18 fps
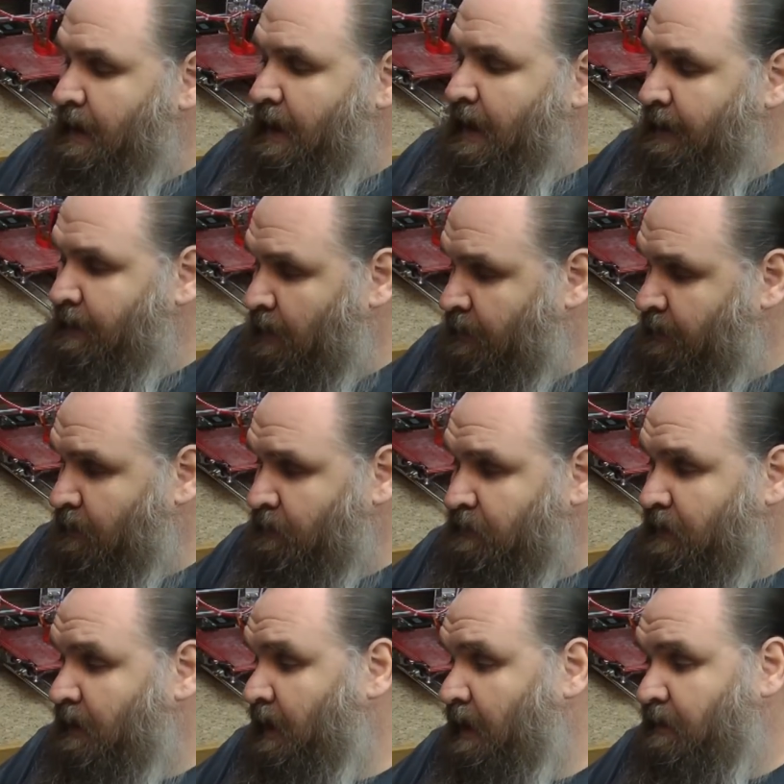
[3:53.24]
then I don't
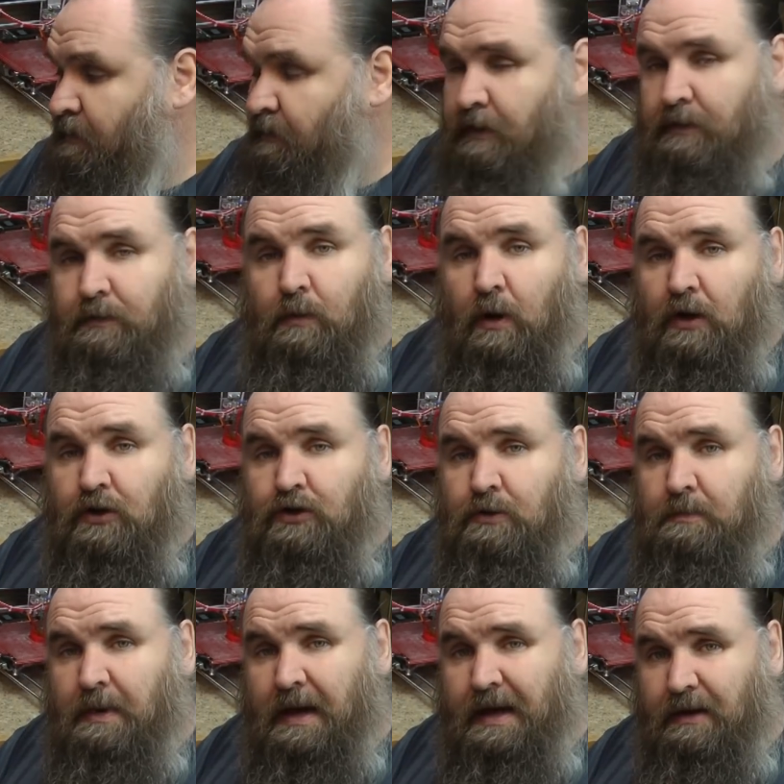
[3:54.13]
see any reason why it
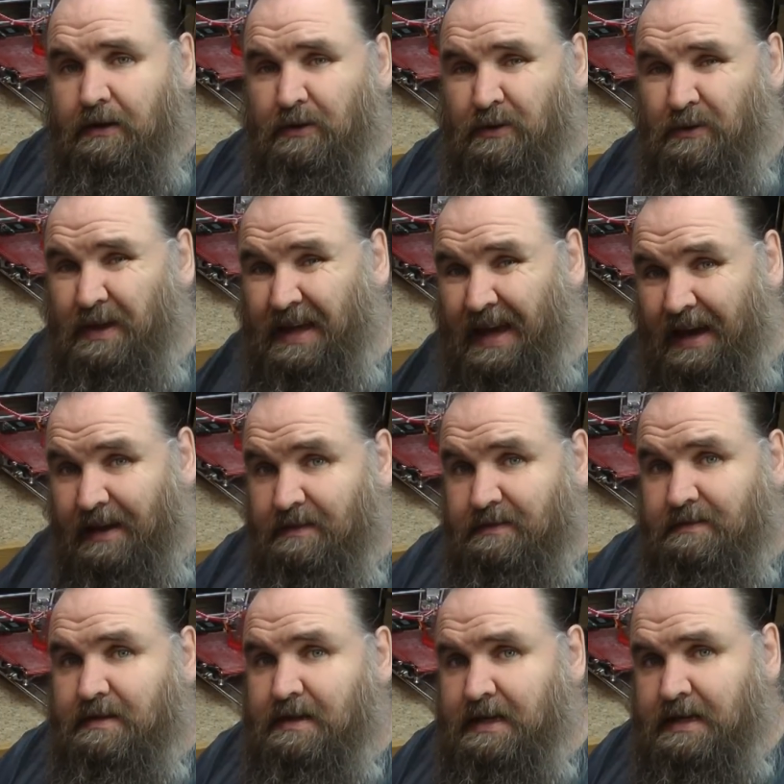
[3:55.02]
shouldn't be able to do the
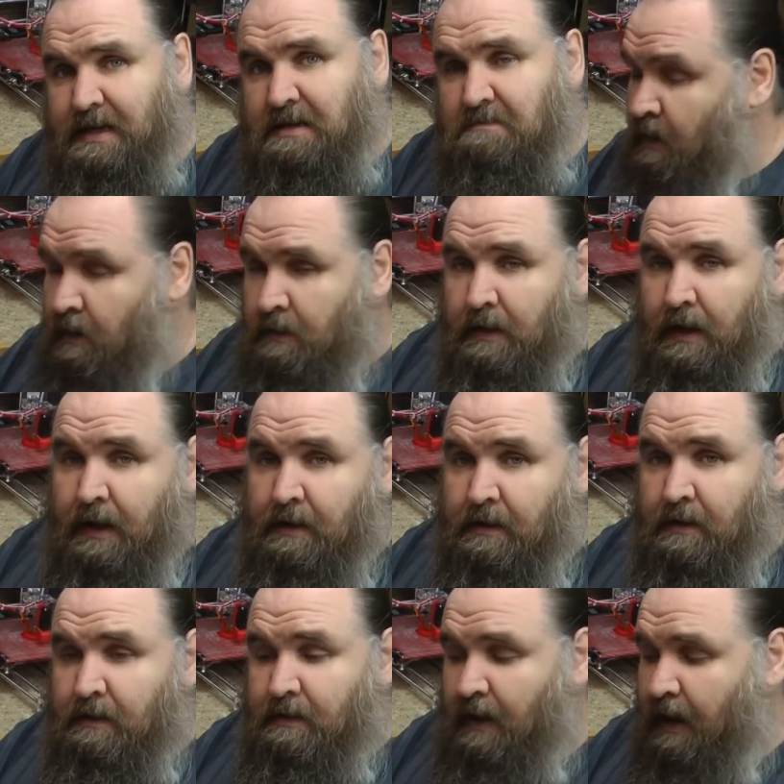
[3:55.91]
XT. At the
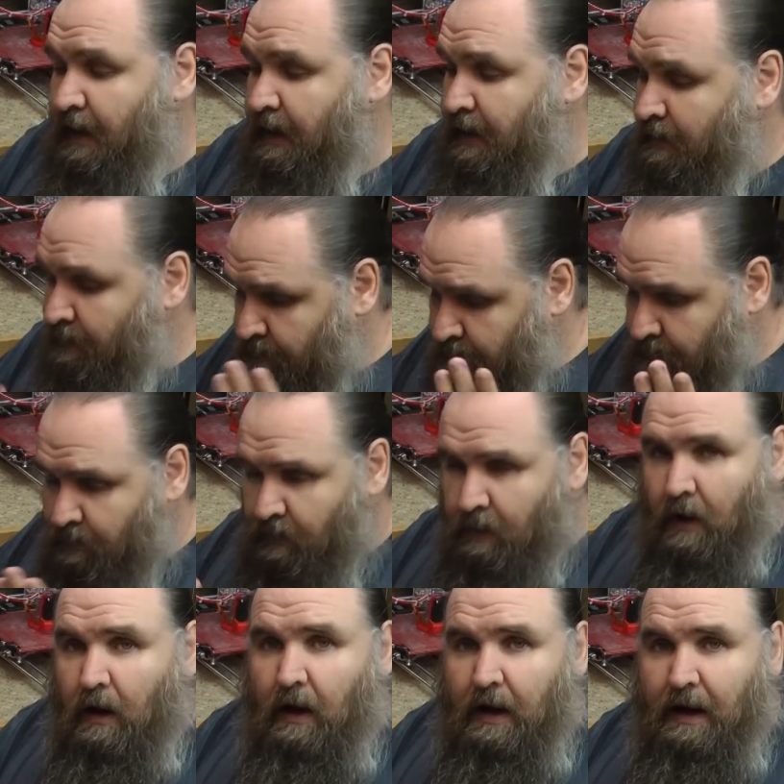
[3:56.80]
end of the day,
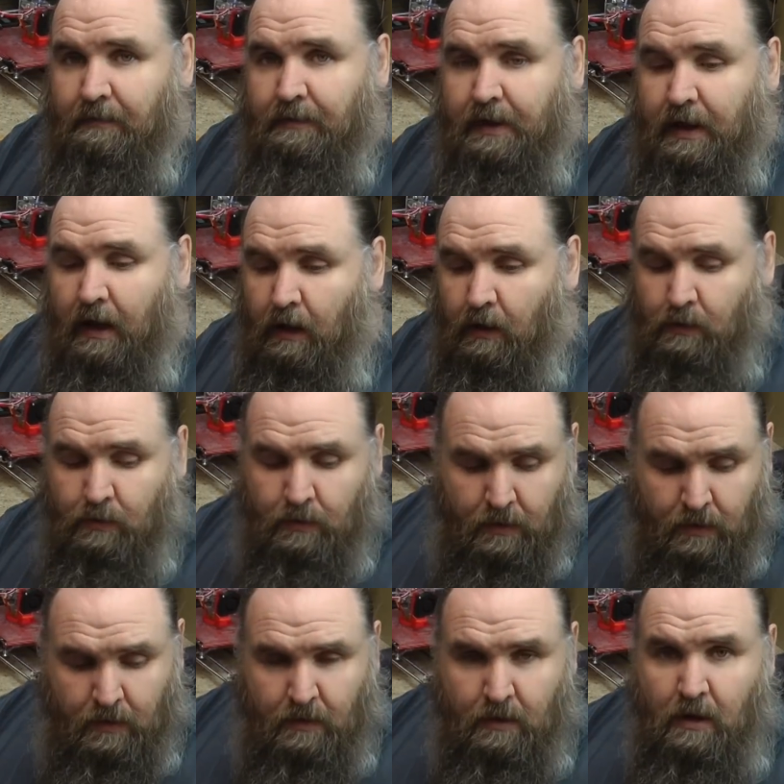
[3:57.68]
I'll have a go.
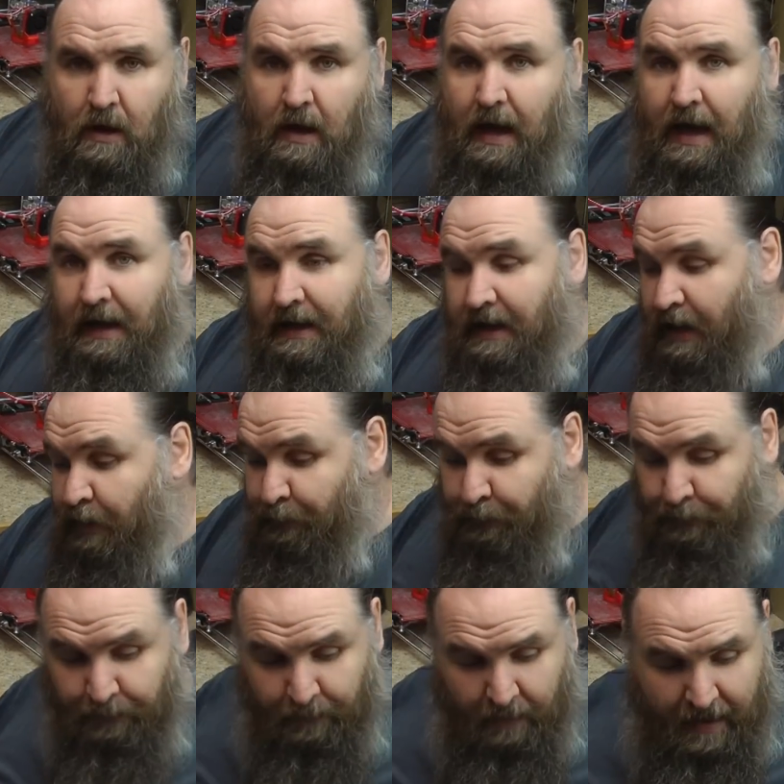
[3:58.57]
And if
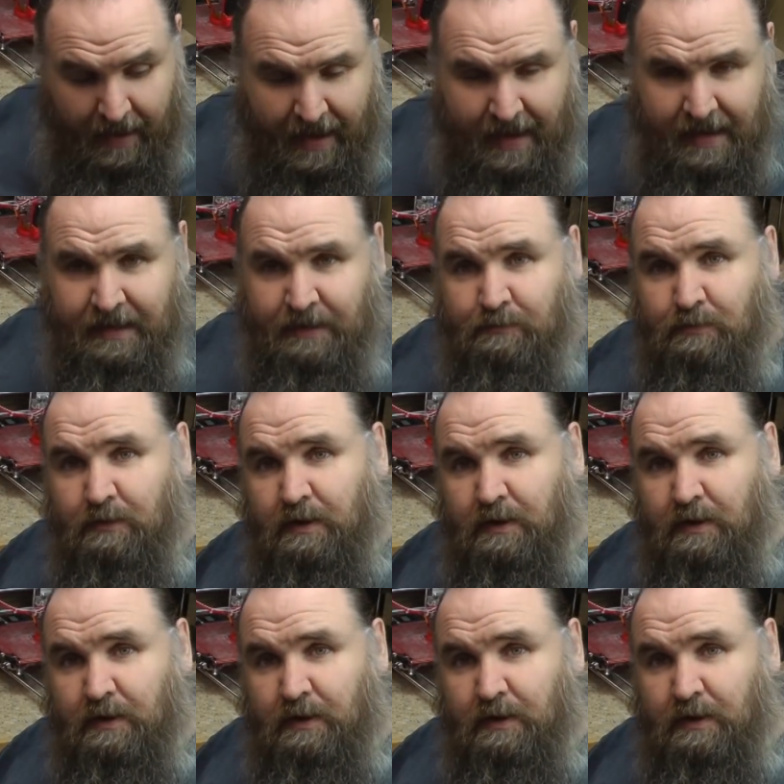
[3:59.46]
for any